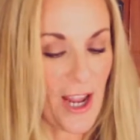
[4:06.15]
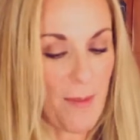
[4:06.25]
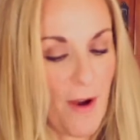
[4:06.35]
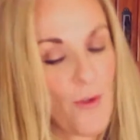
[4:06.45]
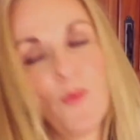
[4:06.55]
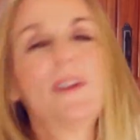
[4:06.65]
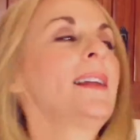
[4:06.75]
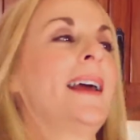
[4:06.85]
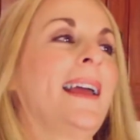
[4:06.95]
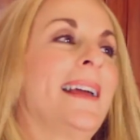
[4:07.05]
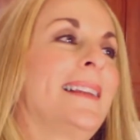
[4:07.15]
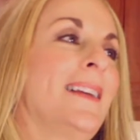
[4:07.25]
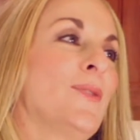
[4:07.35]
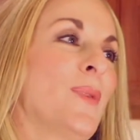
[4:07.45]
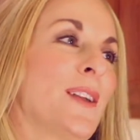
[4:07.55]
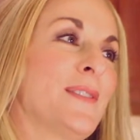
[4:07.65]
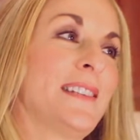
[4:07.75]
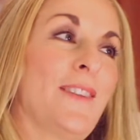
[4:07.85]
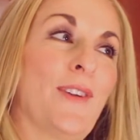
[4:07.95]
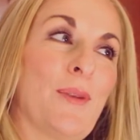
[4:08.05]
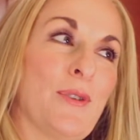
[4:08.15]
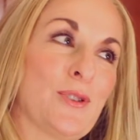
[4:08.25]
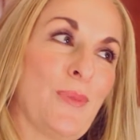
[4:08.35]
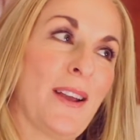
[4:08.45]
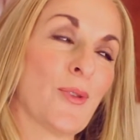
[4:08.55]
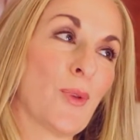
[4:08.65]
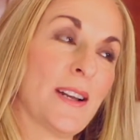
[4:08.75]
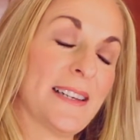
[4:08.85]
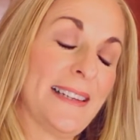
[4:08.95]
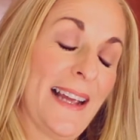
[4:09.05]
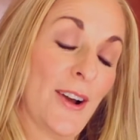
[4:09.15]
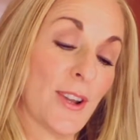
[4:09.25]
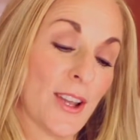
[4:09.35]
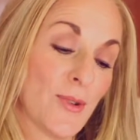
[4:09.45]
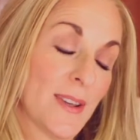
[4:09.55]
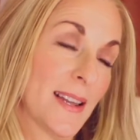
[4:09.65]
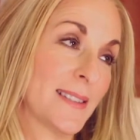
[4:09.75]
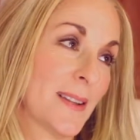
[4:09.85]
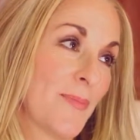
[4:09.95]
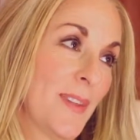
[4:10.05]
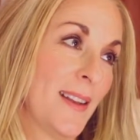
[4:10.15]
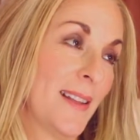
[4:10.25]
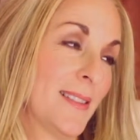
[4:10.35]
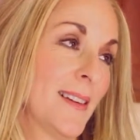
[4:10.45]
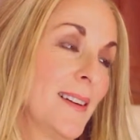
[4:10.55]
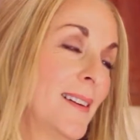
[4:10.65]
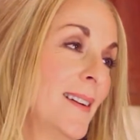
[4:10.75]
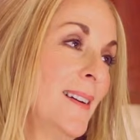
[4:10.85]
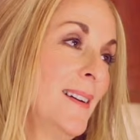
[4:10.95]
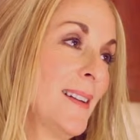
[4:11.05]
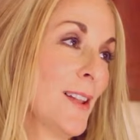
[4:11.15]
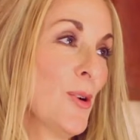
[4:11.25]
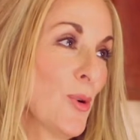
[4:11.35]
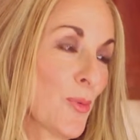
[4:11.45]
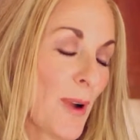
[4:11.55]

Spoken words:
came over one day, and neither one of us had very much money to run to town and go get something at the local